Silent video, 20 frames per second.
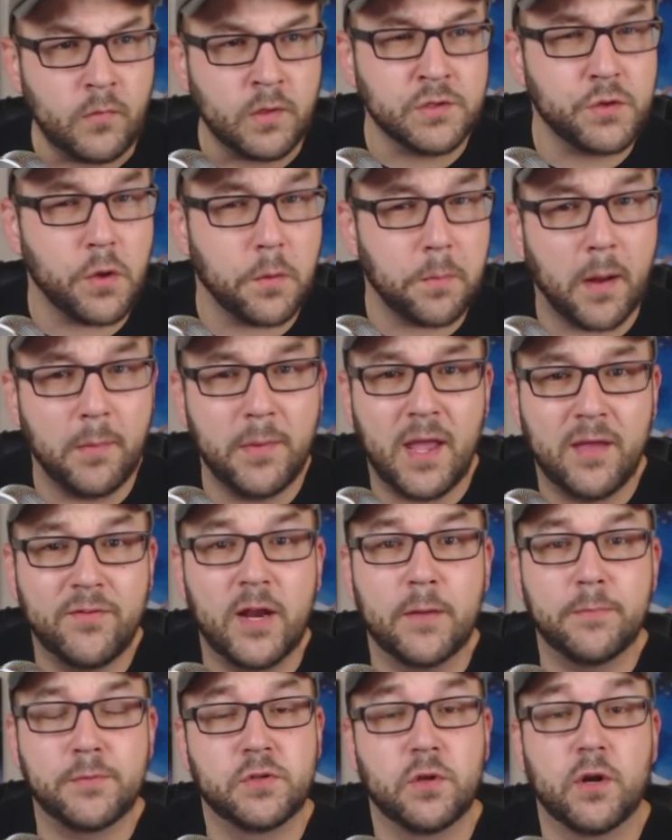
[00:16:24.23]
So I'll probably have an
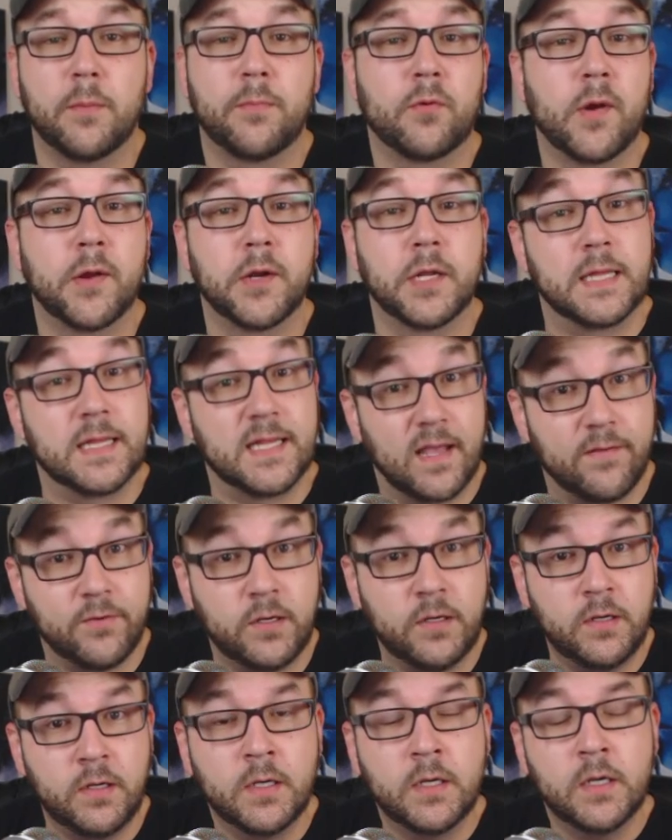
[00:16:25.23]
episode up around 11.